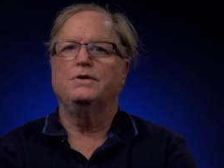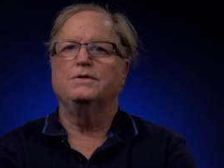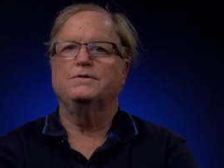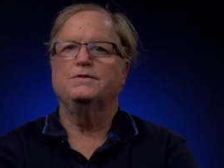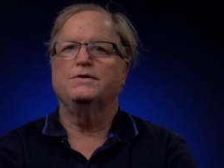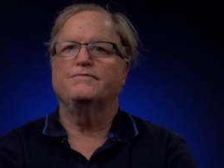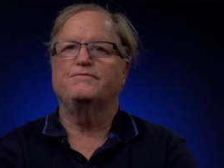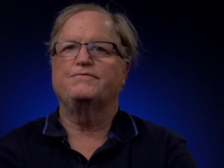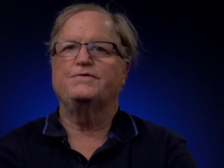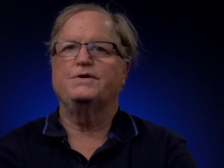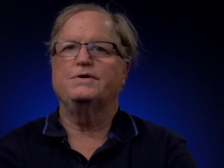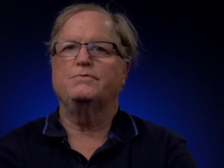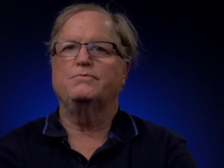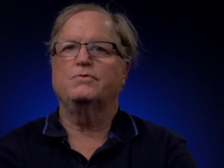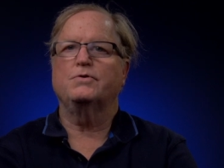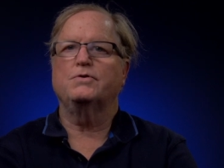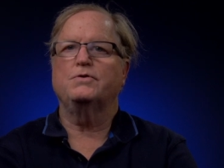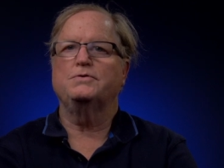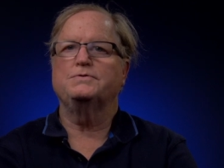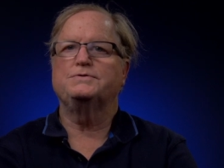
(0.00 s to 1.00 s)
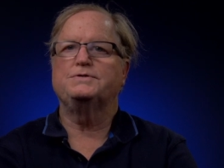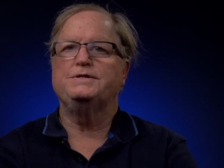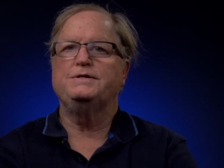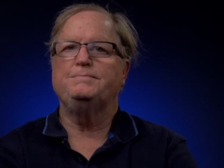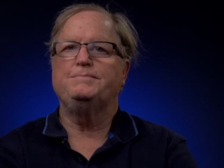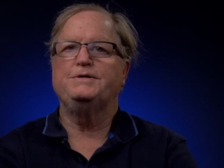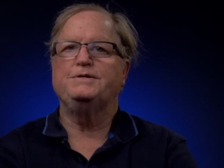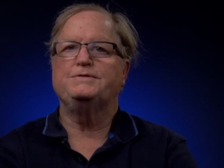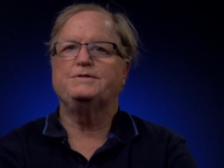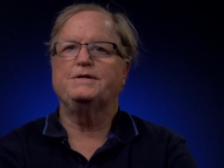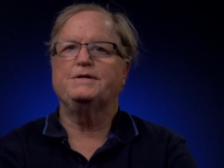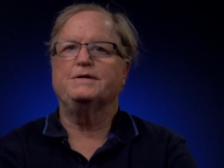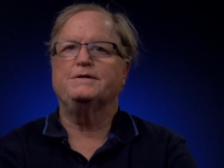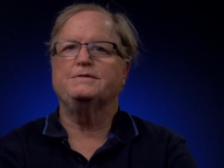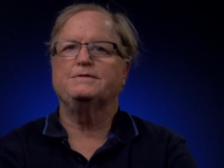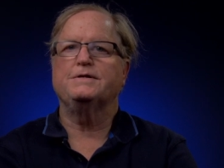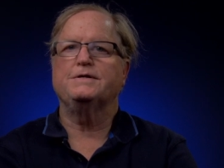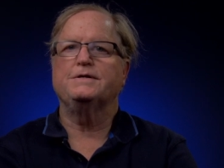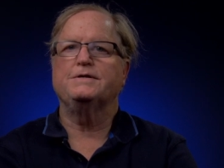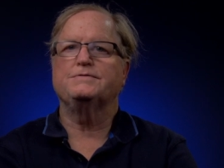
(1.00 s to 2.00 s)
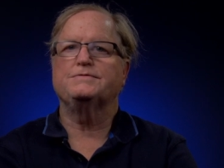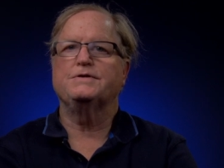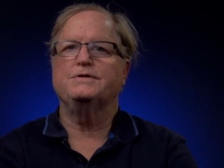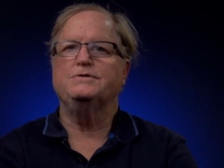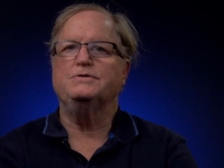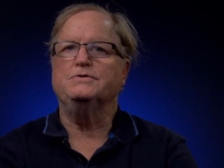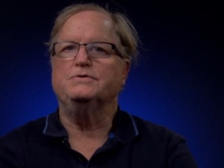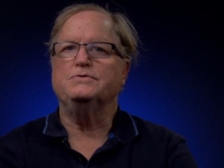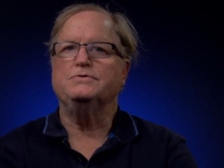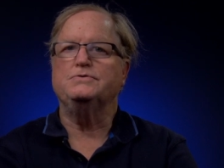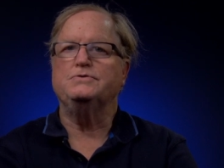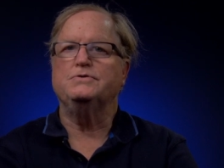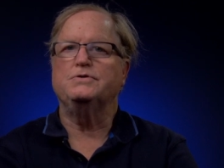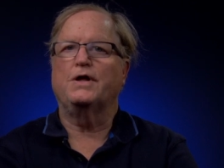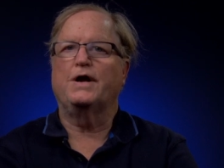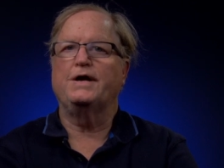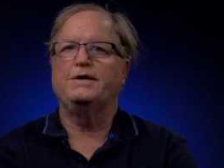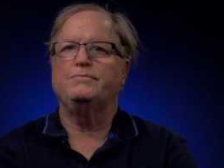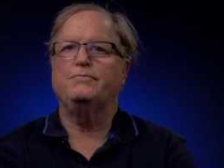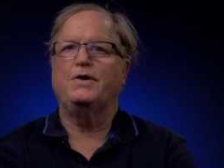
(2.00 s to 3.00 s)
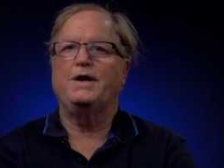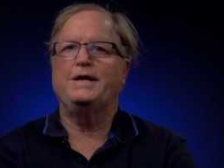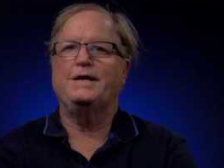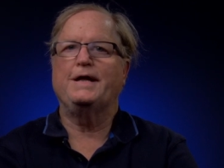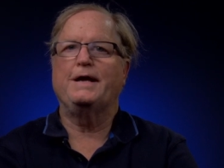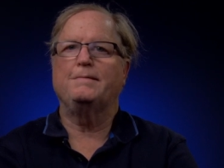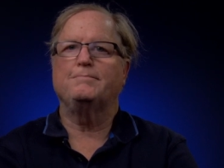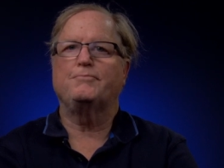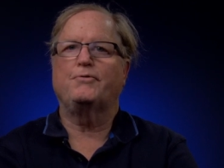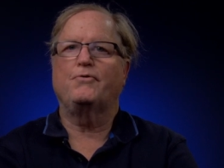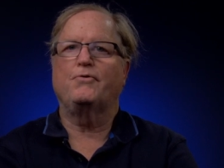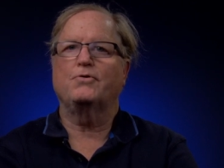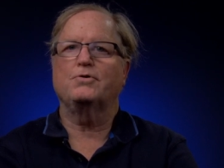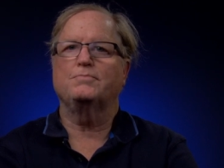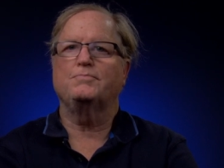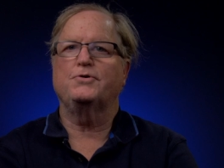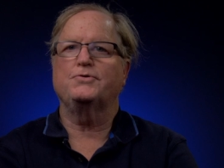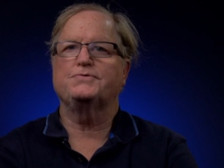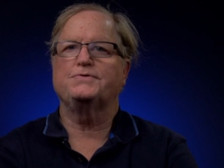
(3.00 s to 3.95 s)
The Feelworld TP10 is a lightweight and portable